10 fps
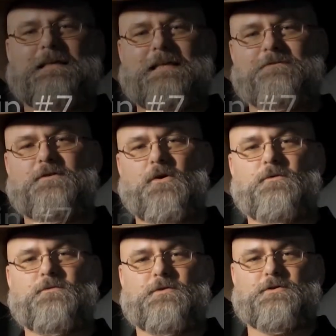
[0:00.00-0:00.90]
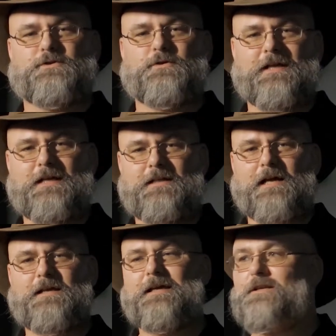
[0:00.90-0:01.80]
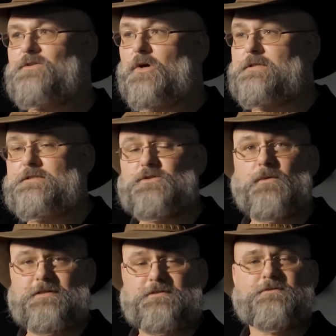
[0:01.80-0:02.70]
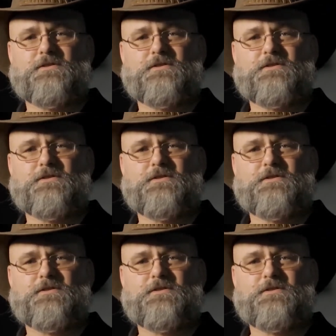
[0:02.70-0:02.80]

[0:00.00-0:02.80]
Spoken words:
Even though you're shooting at night in a dark situation,